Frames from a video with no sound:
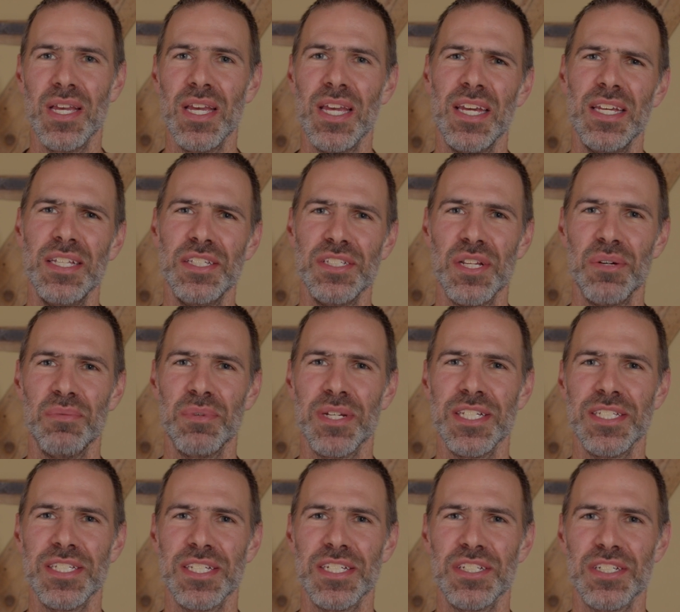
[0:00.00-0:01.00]
It's so
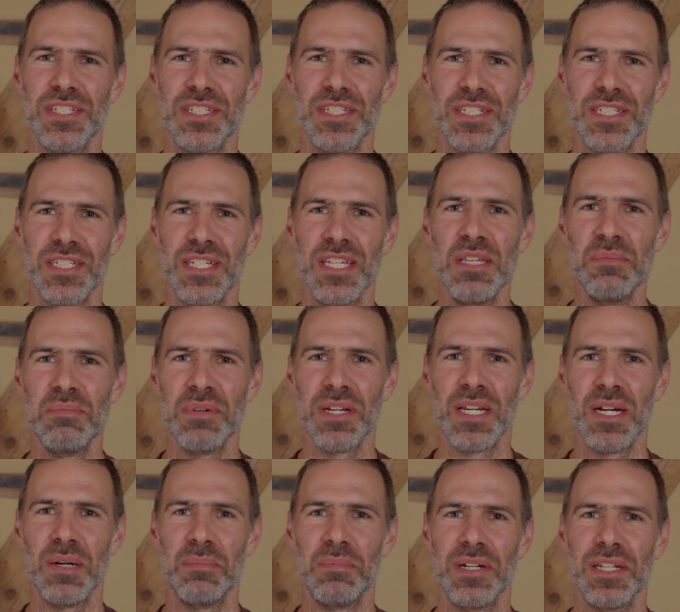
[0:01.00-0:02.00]
easy just to keep a
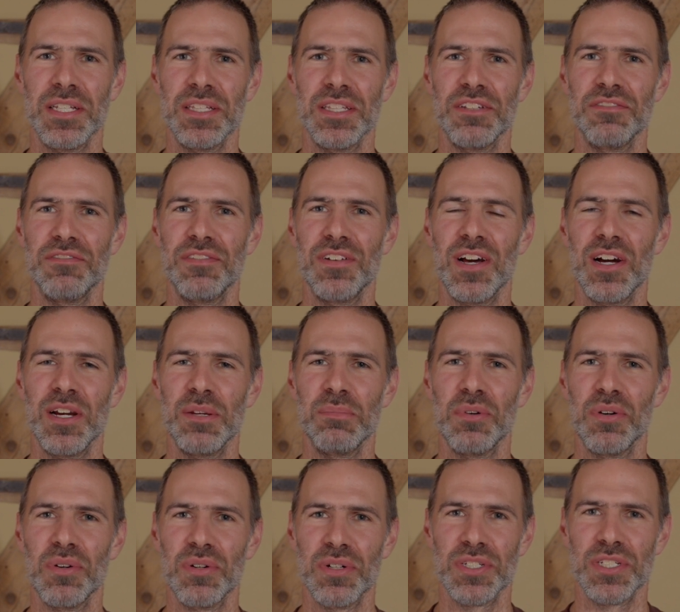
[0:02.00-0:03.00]
couple in the fly
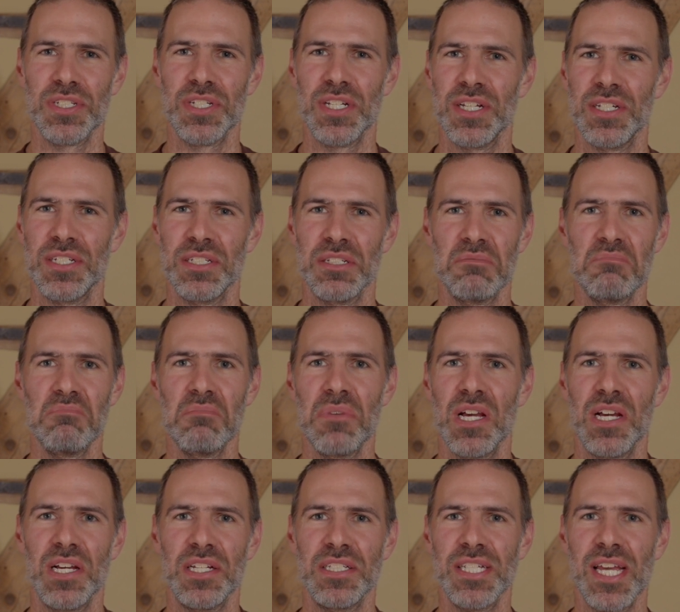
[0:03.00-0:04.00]
box and
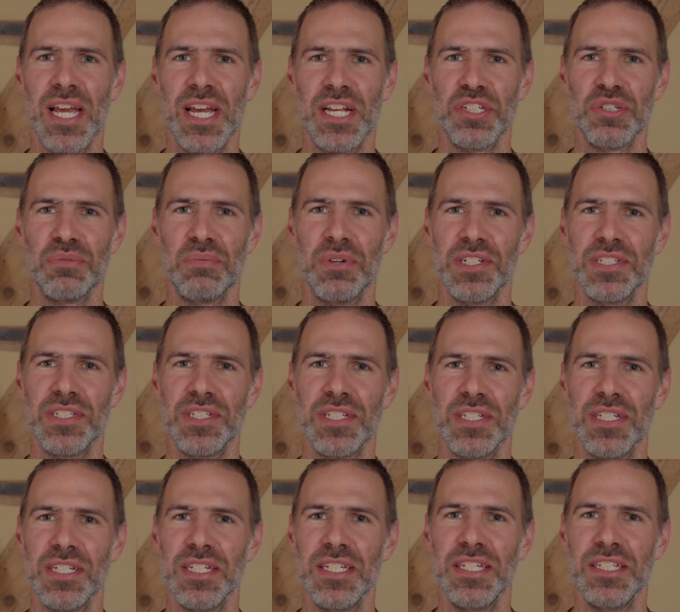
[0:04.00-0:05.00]
attach one to
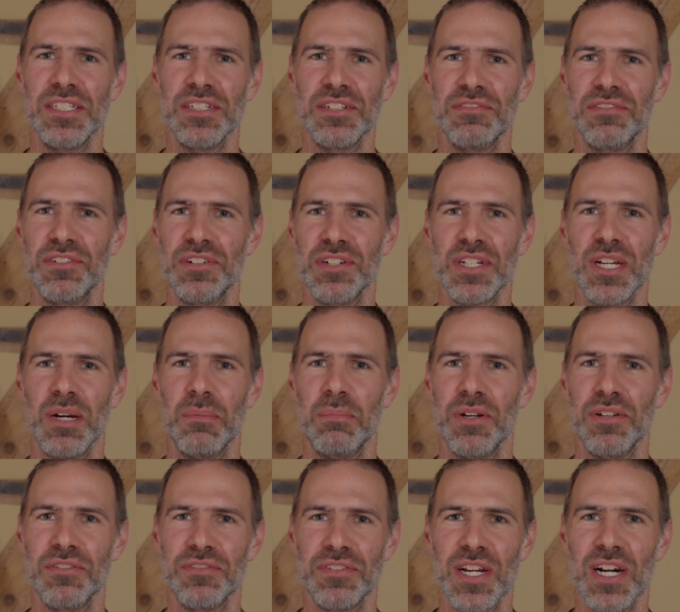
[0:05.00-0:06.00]
the leader for a
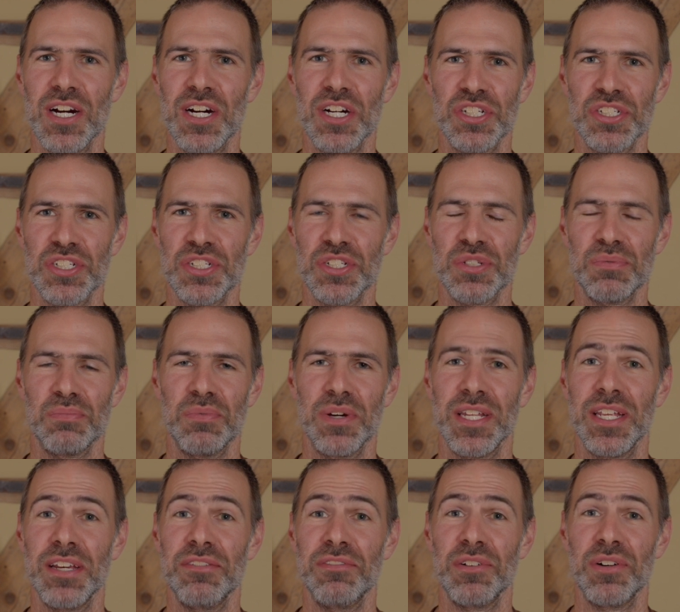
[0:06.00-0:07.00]
couple of casts
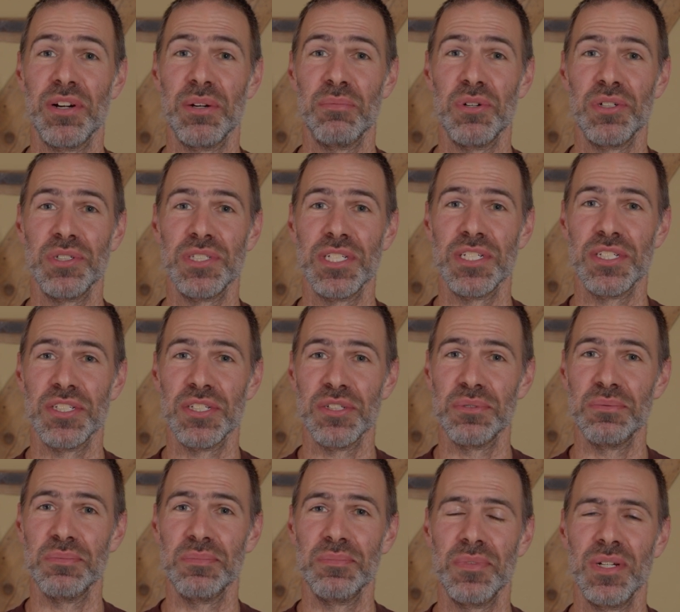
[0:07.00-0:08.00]
whenever I wanted to.
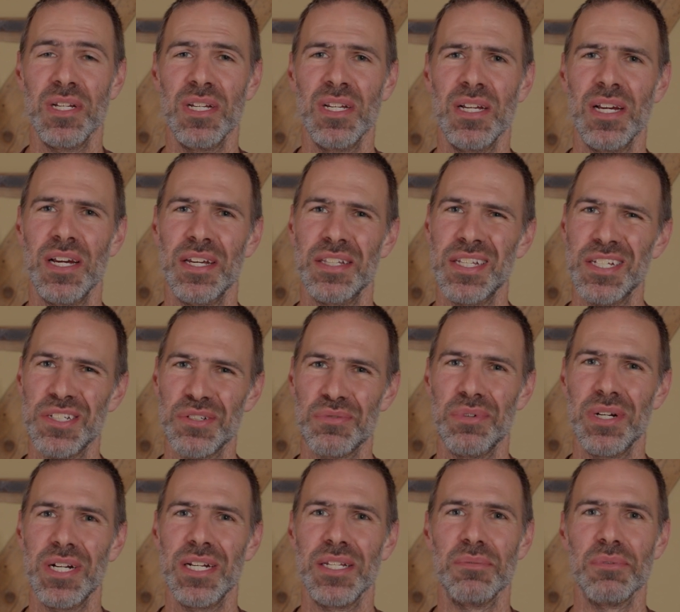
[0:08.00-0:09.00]
And that's
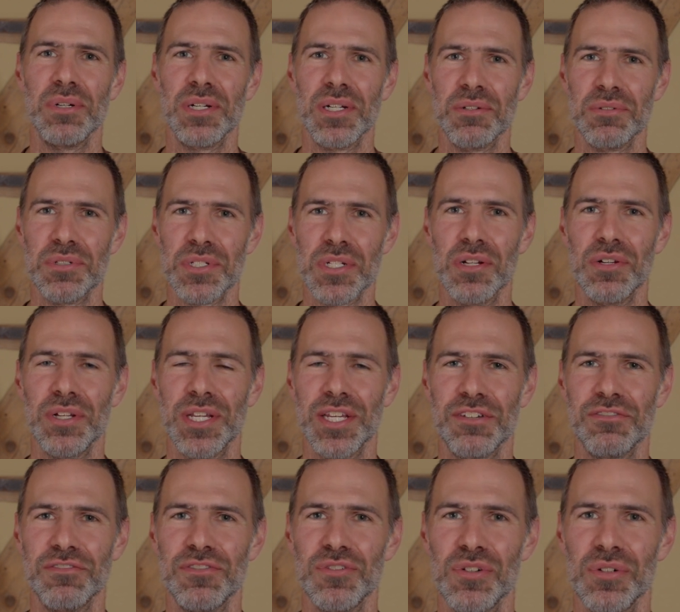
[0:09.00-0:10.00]
really what I was looking
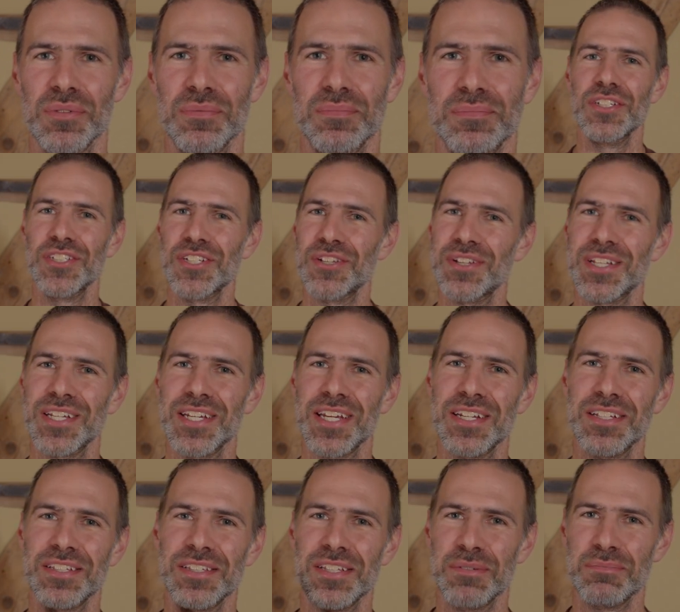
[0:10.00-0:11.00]
for. So they get
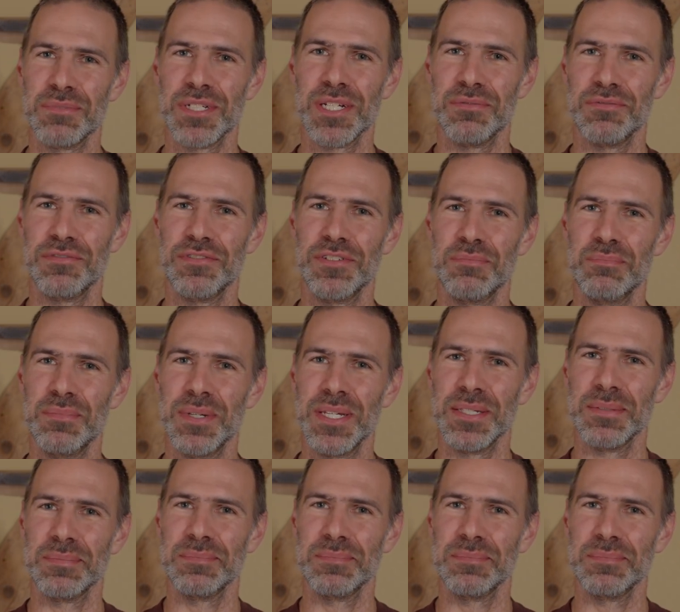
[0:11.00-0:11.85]
a thumbs up from me.